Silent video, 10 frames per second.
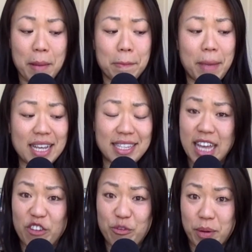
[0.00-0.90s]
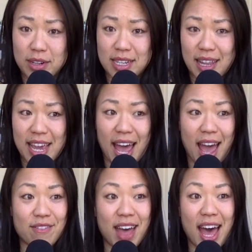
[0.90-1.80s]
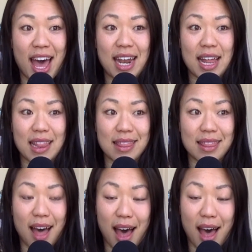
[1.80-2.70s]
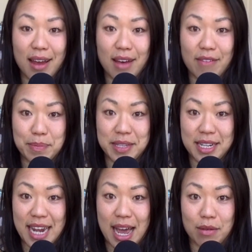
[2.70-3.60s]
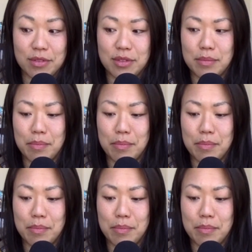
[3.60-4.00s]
Myself, personally, I've had a lot of ups and downs.